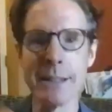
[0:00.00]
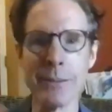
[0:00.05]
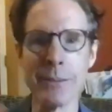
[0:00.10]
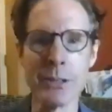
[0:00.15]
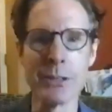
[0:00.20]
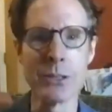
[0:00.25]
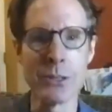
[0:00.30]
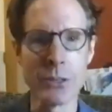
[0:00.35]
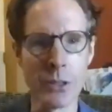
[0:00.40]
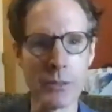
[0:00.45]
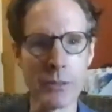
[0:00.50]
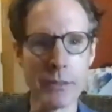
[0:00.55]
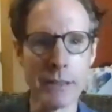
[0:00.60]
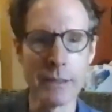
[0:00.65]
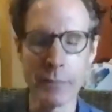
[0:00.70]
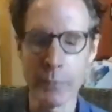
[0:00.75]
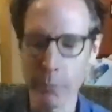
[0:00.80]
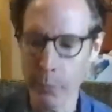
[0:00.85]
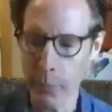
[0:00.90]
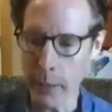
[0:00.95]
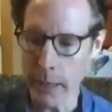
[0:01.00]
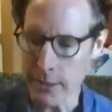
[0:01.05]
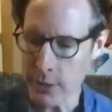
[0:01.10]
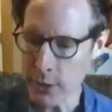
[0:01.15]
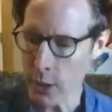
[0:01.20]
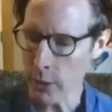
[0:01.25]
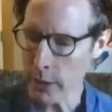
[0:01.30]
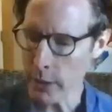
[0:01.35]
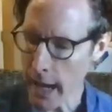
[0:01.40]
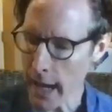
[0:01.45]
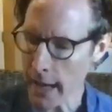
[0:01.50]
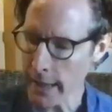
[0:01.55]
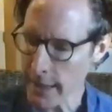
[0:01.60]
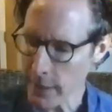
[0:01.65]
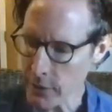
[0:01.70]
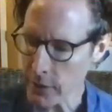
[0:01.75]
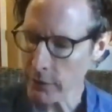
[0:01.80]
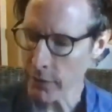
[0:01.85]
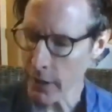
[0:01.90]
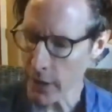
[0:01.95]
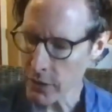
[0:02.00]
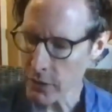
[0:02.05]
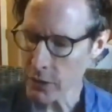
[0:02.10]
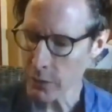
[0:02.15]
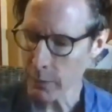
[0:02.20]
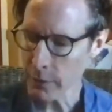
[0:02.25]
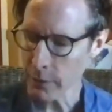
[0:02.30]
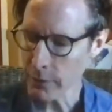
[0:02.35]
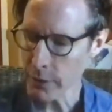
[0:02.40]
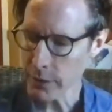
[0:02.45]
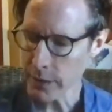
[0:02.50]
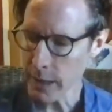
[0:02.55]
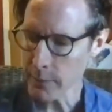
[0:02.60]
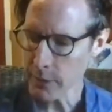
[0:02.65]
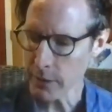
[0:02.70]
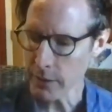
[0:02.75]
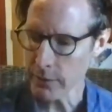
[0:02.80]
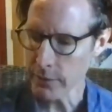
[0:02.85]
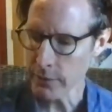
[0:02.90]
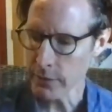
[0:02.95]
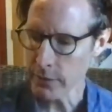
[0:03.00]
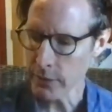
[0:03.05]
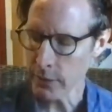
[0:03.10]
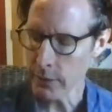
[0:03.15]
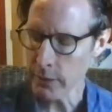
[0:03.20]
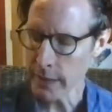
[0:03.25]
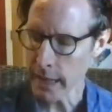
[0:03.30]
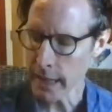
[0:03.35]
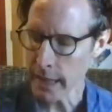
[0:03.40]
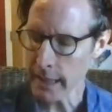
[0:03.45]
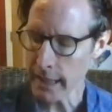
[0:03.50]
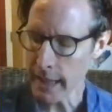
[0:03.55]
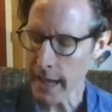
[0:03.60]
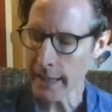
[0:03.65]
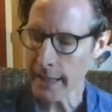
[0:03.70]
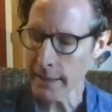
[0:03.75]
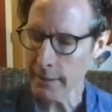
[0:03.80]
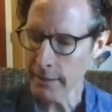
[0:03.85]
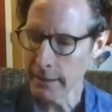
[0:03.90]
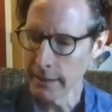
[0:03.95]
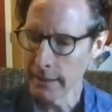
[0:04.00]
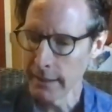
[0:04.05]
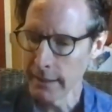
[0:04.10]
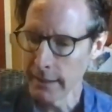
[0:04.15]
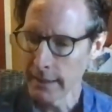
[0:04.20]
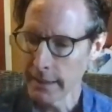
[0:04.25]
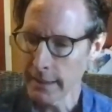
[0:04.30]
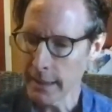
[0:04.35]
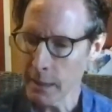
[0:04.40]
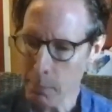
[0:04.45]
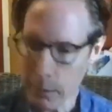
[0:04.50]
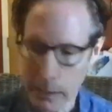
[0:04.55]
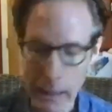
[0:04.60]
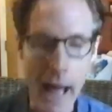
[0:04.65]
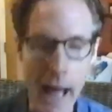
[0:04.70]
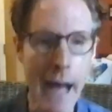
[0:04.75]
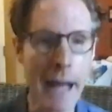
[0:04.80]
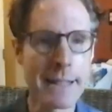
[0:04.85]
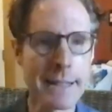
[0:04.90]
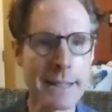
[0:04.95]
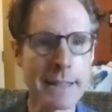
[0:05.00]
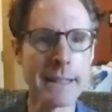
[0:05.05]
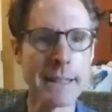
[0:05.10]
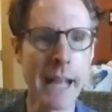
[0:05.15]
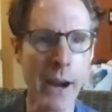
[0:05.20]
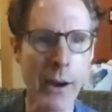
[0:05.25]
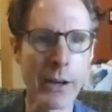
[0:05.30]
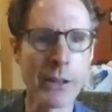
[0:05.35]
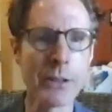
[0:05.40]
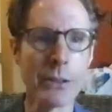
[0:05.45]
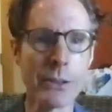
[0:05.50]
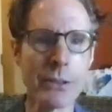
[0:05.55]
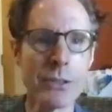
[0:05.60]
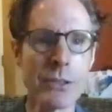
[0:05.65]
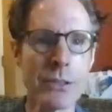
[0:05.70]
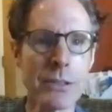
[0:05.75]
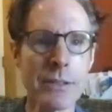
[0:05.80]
It was just sort of Unnecessary Farce was my first time sort of taking on a plot and characters.